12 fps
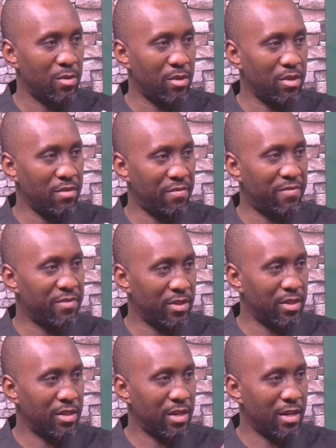If
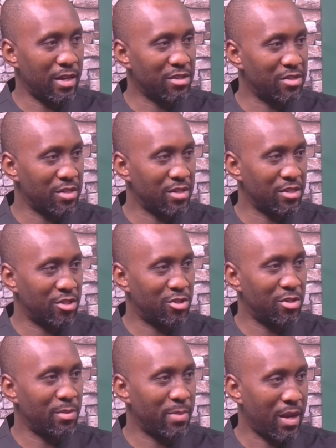the electric is
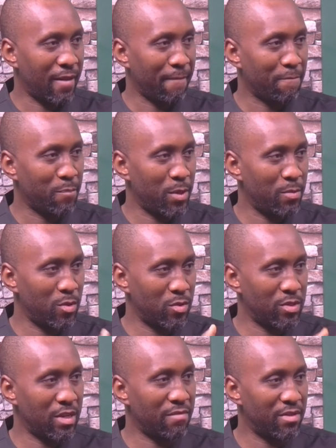cheaper, people will
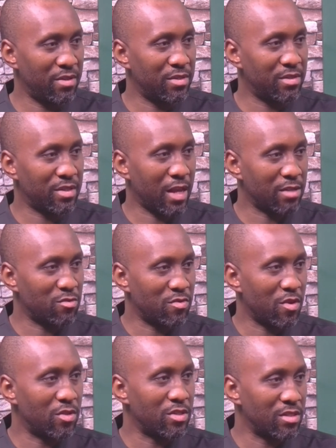definitely start
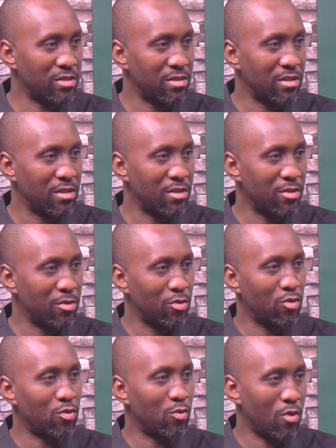running to,
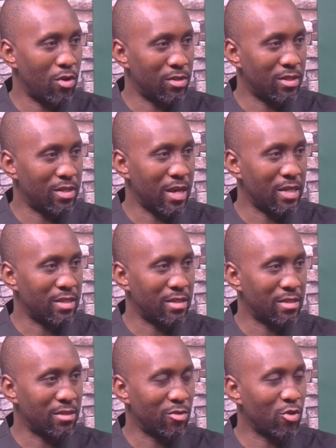towards that.
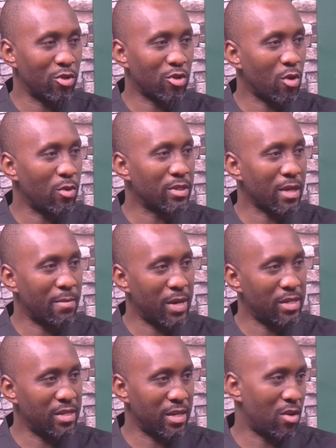that. So it's always
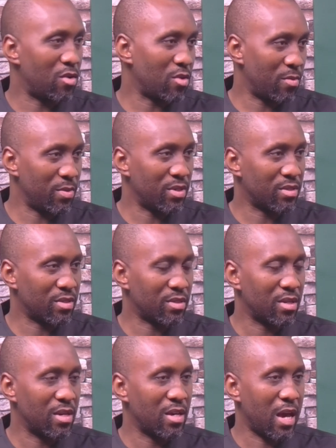about the economics.
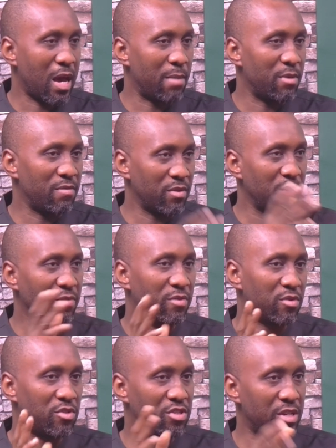Um, even if you